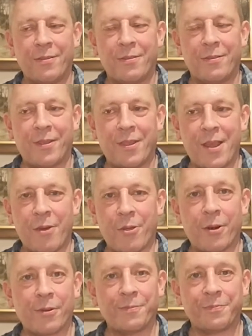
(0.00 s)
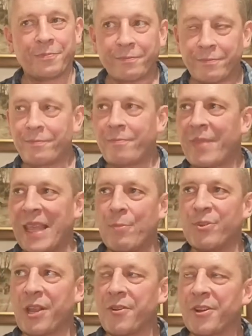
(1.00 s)
to the other? It
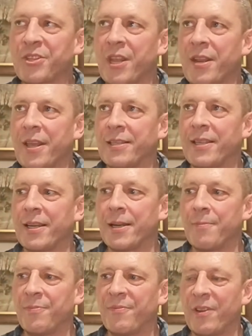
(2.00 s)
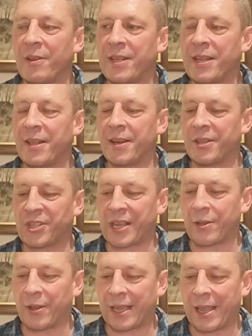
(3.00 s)
was interesting that when I did the
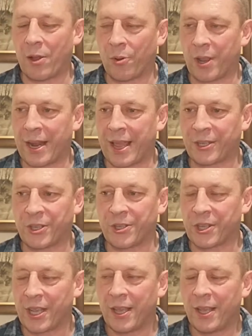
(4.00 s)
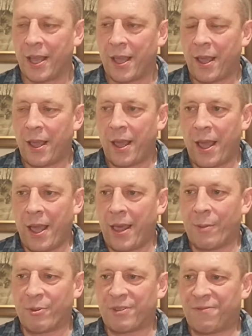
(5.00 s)
recital at Celtic Connections,
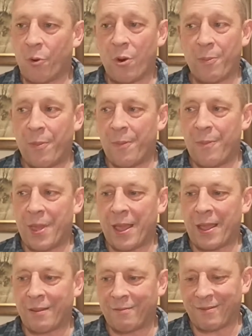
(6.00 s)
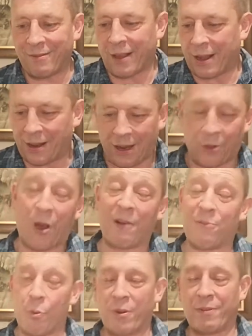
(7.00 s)
there was a lot of
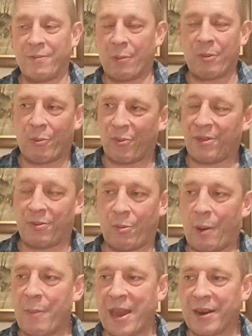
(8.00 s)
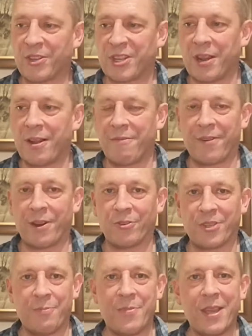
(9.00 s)
folk that were more interested in the fiddles
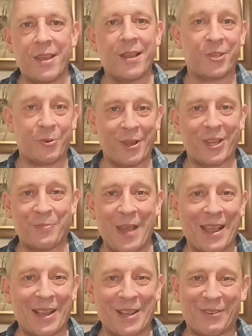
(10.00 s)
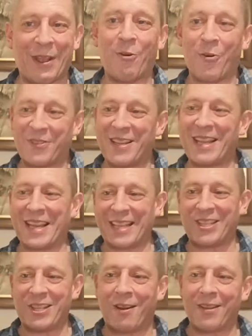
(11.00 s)
than me, as you'd expect, because how often you get to
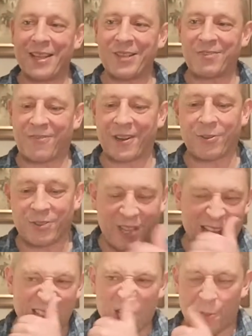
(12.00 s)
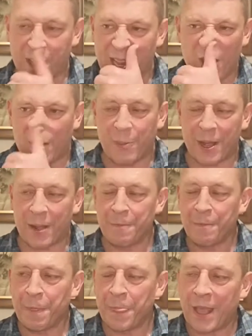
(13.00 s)
see all these fiddles lined up together. But
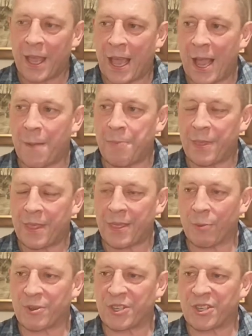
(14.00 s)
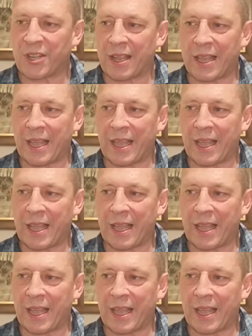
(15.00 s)
there was,